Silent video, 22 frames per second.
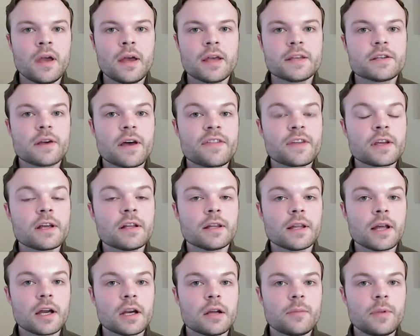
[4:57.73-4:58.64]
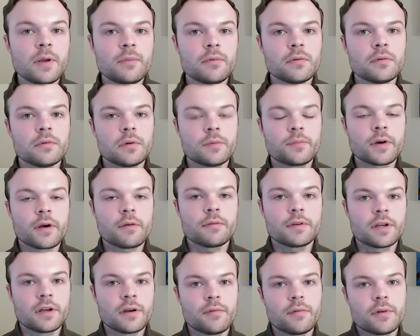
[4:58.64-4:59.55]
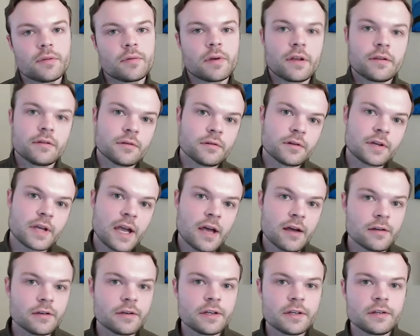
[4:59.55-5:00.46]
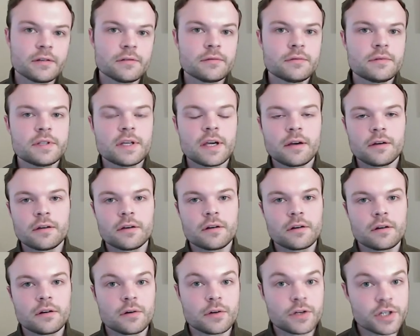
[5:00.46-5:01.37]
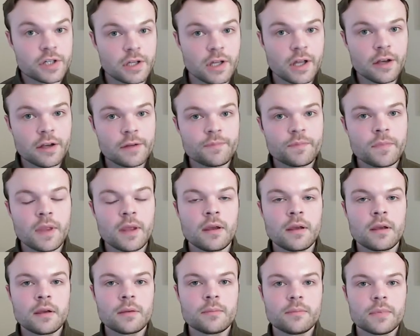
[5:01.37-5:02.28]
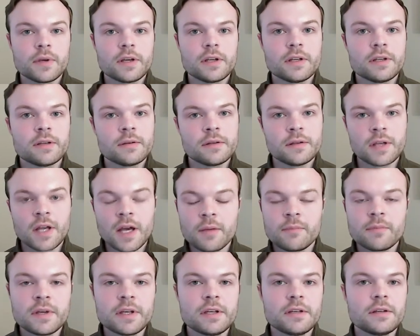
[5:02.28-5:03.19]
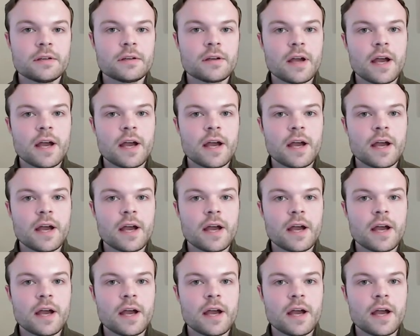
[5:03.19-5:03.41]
So So I think a lot of people would probably go with either Kaladin, Dalinar, or Shallan, but not me.